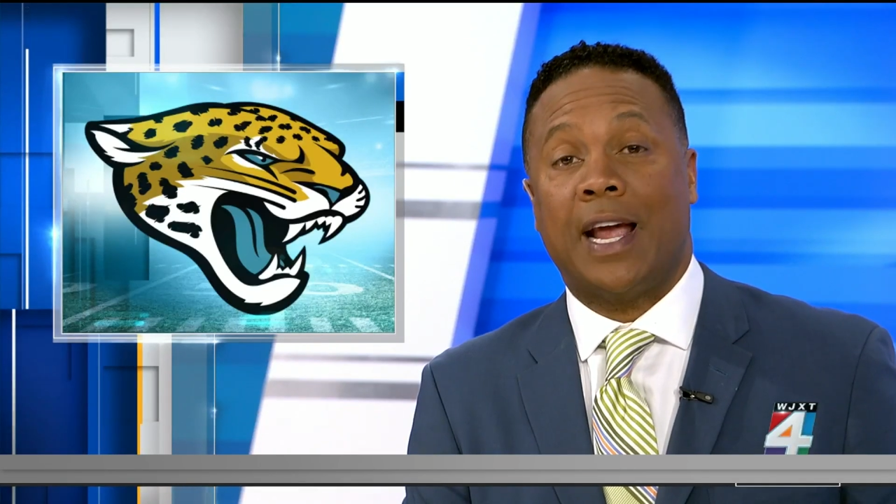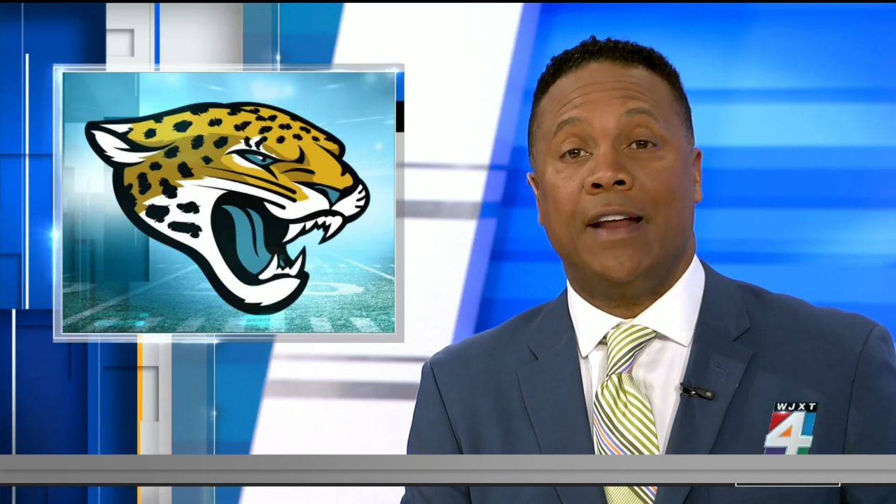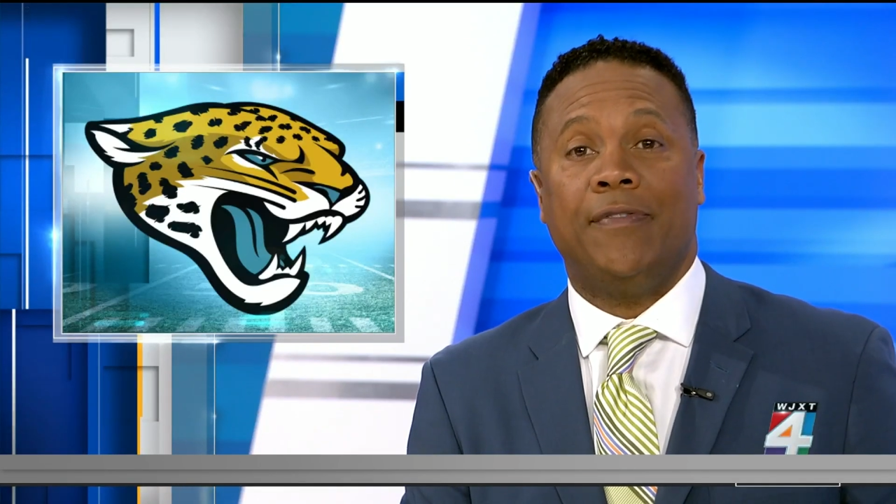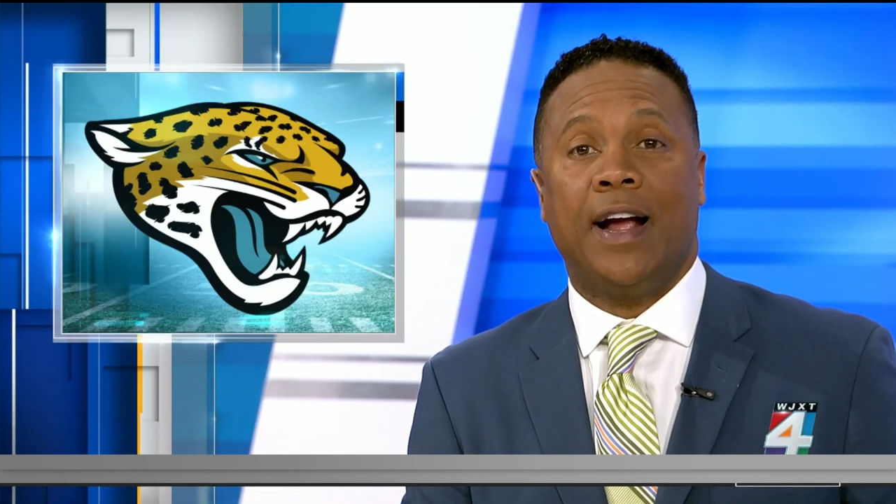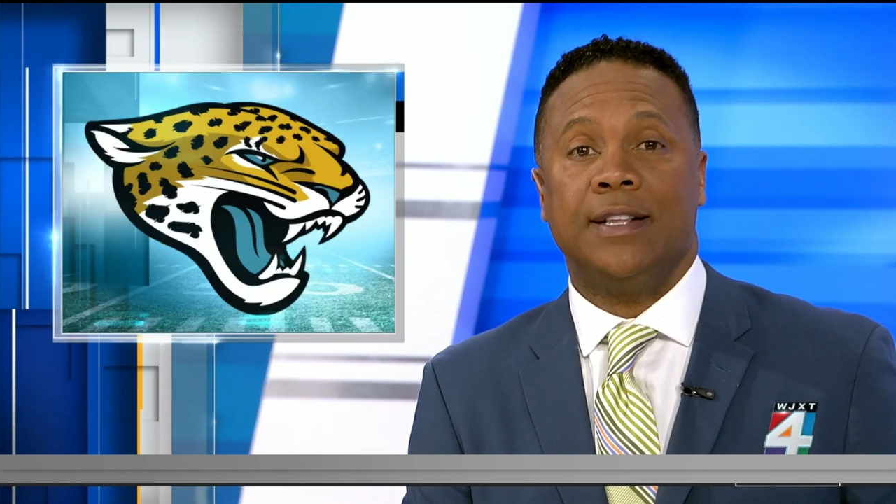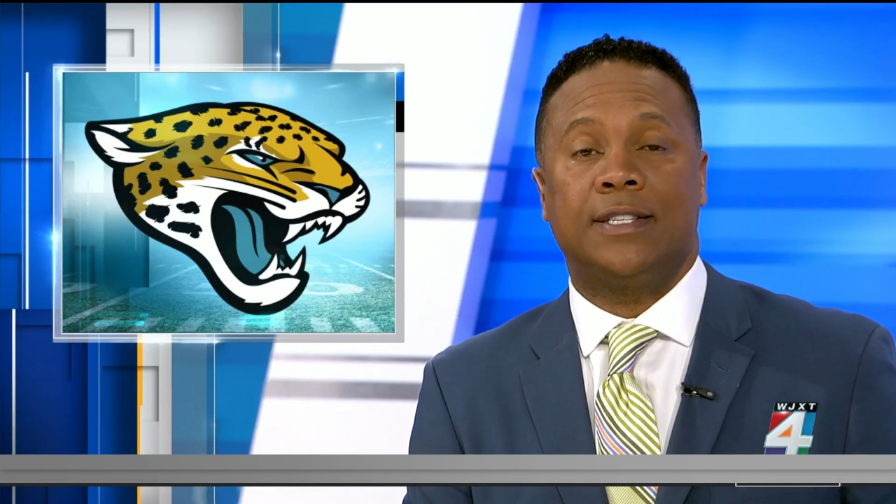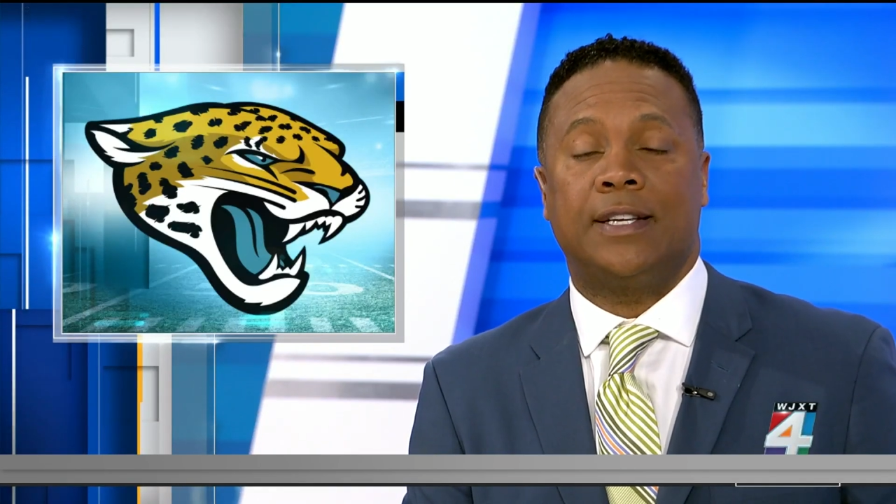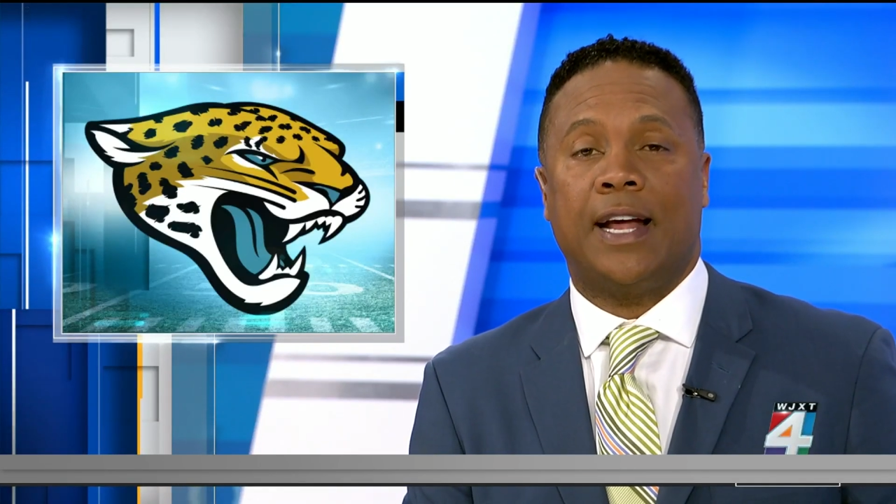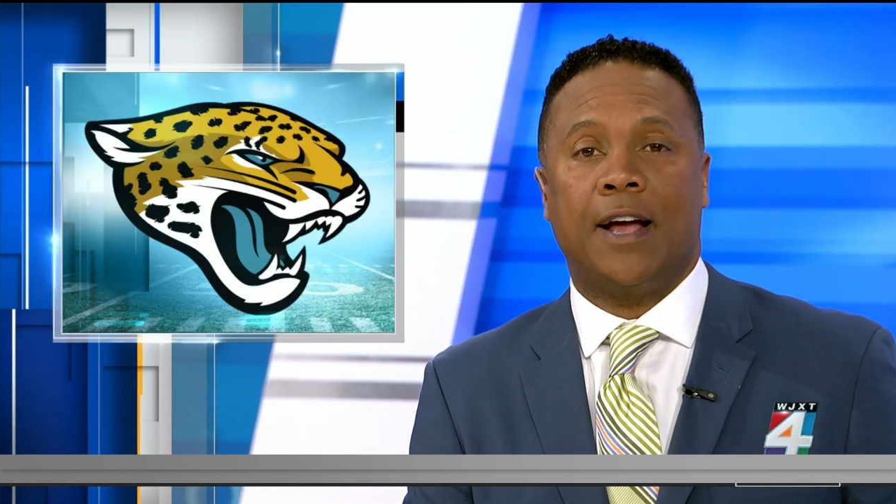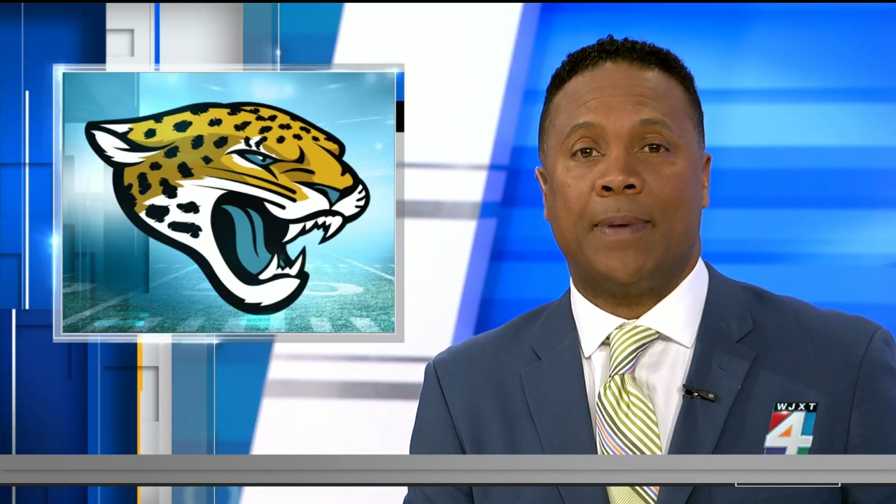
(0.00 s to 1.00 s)
and fans
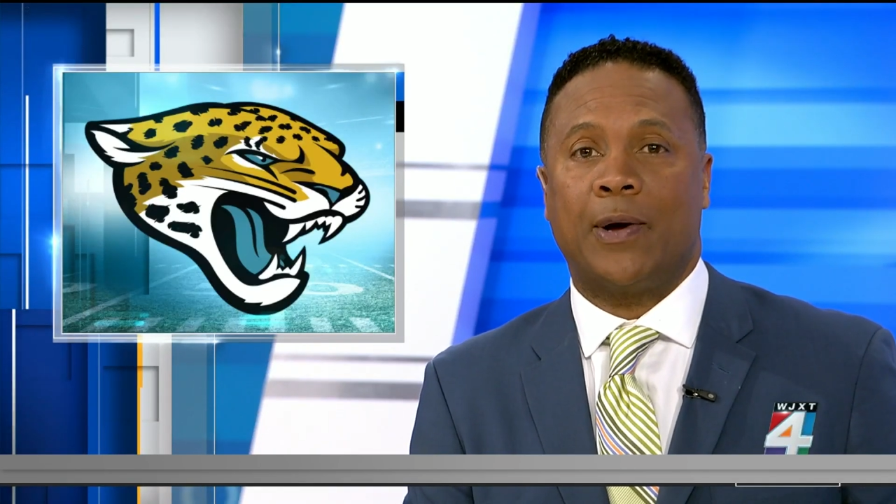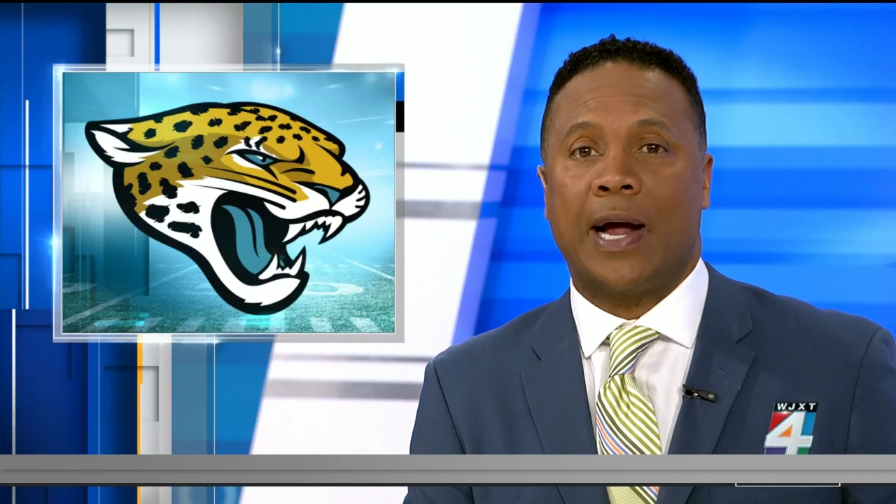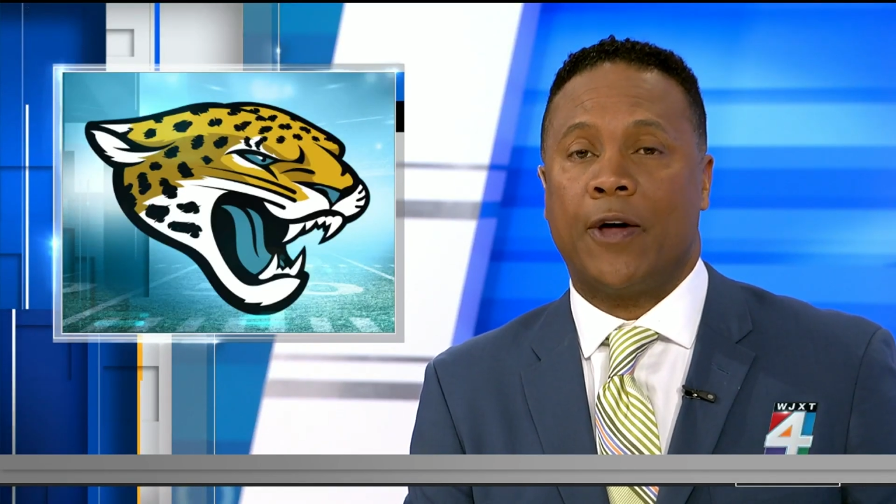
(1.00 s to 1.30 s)
today about